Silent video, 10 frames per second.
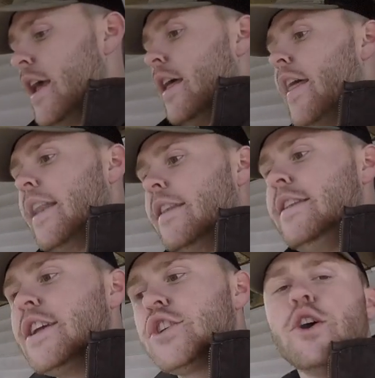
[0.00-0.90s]
That
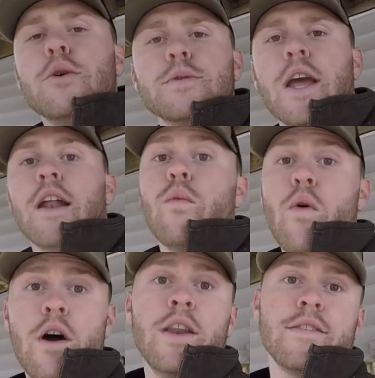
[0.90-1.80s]
dish soap's gonna,
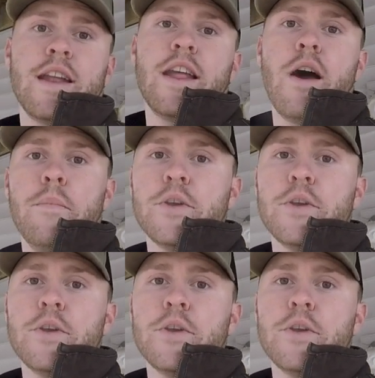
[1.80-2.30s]
1, it's gonna help the